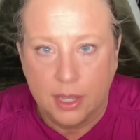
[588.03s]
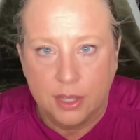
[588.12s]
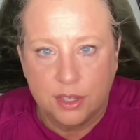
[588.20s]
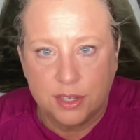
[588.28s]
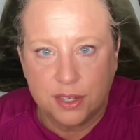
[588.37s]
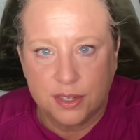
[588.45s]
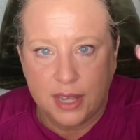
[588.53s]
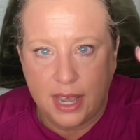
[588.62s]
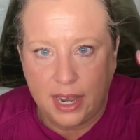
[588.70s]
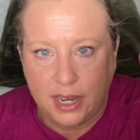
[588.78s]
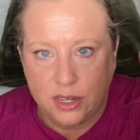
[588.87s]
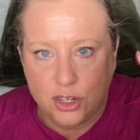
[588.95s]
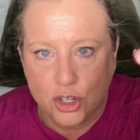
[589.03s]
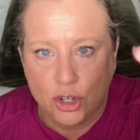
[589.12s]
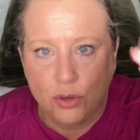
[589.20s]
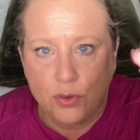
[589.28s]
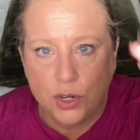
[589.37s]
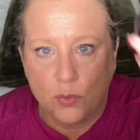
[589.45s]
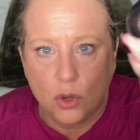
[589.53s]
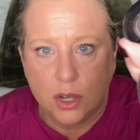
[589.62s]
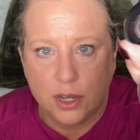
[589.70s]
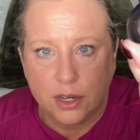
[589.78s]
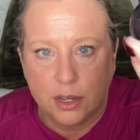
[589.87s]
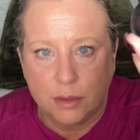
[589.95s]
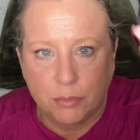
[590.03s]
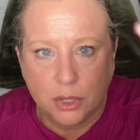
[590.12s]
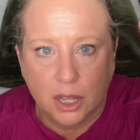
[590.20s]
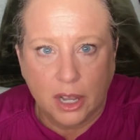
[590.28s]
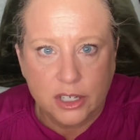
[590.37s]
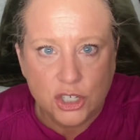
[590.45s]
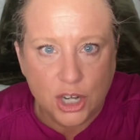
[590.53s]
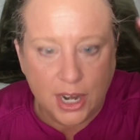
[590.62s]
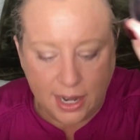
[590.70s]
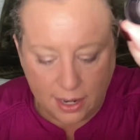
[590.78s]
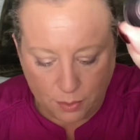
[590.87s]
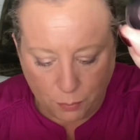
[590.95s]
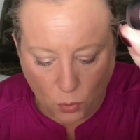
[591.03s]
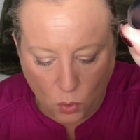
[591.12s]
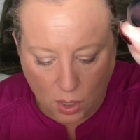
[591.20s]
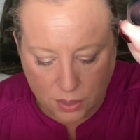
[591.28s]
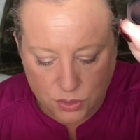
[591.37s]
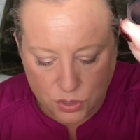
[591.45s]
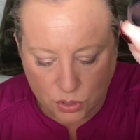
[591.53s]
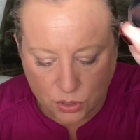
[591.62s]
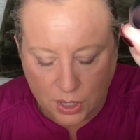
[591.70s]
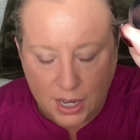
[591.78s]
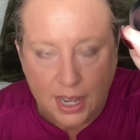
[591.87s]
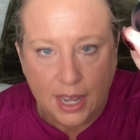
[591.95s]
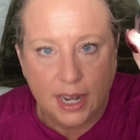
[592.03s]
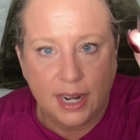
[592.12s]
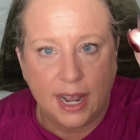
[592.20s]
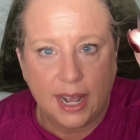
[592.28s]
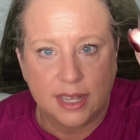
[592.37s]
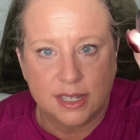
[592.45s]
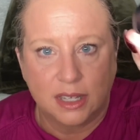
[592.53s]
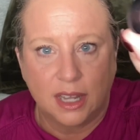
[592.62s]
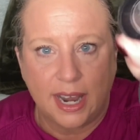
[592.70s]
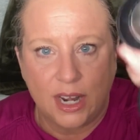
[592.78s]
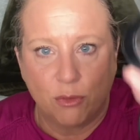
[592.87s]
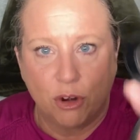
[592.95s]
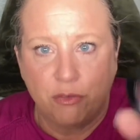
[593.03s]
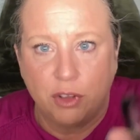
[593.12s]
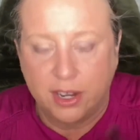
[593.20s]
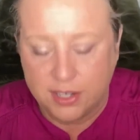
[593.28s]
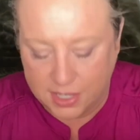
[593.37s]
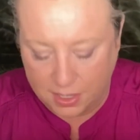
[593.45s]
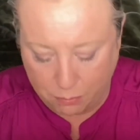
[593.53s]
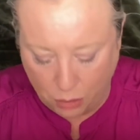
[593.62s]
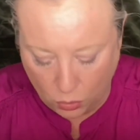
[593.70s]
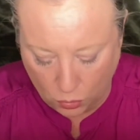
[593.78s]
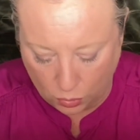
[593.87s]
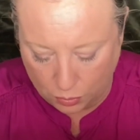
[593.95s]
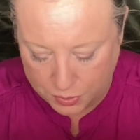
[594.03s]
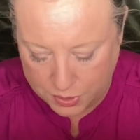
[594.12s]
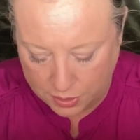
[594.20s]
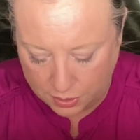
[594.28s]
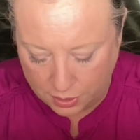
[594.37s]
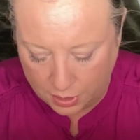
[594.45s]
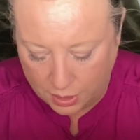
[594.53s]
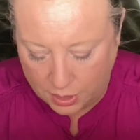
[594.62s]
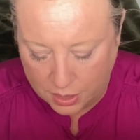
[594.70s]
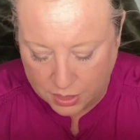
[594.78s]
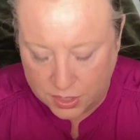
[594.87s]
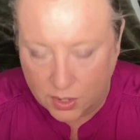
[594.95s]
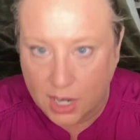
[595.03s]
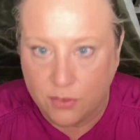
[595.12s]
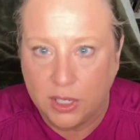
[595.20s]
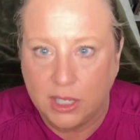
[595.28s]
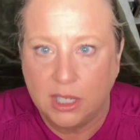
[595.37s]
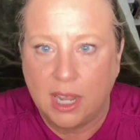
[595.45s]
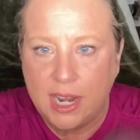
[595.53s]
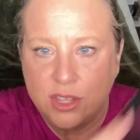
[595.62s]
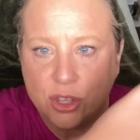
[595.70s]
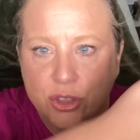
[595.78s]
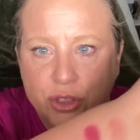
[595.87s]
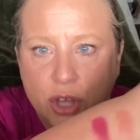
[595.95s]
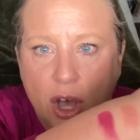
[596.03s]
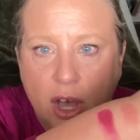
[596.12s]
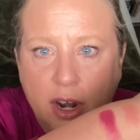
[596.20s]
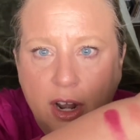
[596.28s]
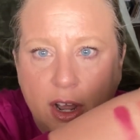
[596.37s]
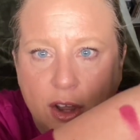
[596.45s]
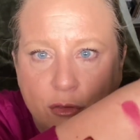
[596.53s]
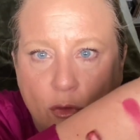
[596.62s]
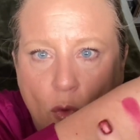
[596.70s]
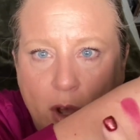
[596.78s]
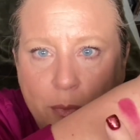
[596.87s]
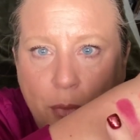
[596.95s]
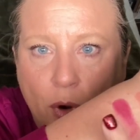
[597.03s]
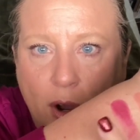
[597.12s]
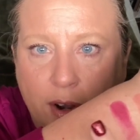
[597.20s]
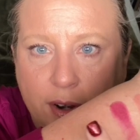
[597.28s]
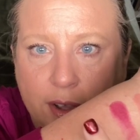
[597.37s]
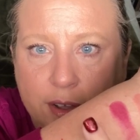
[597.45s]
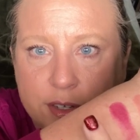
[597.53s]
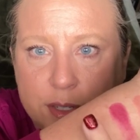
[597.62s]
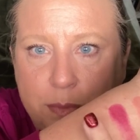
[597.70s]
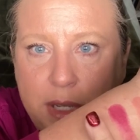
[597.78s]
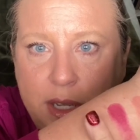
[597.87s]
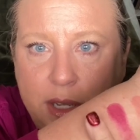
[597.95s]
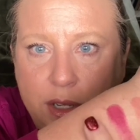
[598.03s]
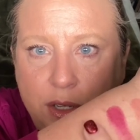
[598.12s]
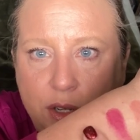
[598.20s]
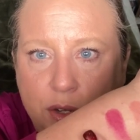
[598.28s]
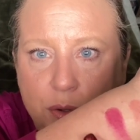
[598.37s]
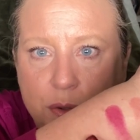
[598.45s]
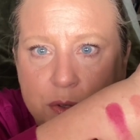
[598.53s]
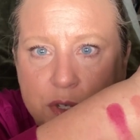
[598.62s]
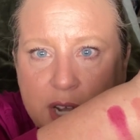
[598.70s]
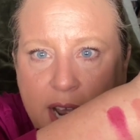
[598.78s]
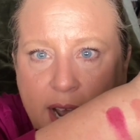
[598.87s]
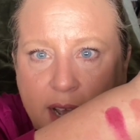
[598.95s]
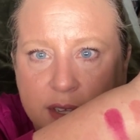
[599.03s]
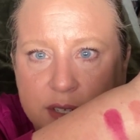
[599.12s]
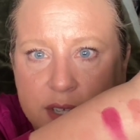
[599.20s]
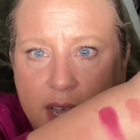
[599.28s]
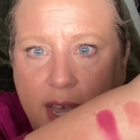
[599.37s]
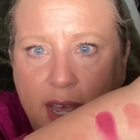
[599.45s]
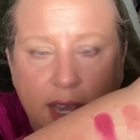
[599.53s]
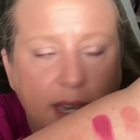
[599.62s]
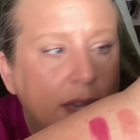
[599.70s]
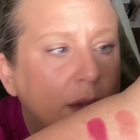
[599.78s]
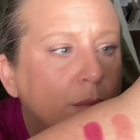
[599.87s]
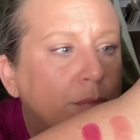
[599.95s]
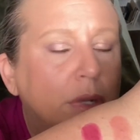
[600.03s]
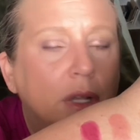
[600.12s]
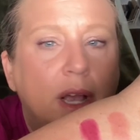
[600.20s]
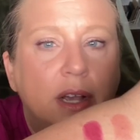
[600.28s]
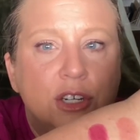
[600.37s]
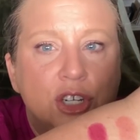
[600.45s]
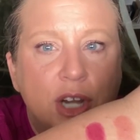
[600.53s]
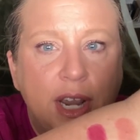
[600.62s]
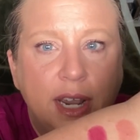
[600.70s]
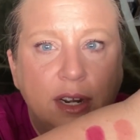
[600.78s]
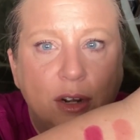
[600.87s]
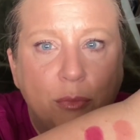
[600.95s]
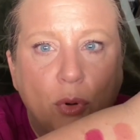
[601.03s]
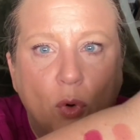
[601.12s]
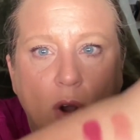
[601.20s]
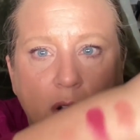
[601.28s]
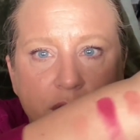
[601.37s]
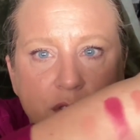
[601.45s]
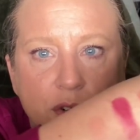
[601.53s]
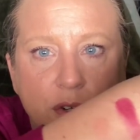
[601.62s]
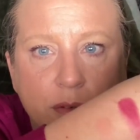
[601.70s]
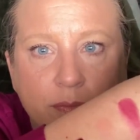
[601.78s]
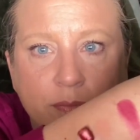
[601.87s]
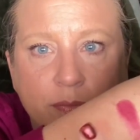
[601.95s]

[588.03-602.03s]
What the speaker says: This is a 2-in-1 blush and bronzer, and it has light reflecting pearls. So I really like the thought of one product being used as a blush and a bronzer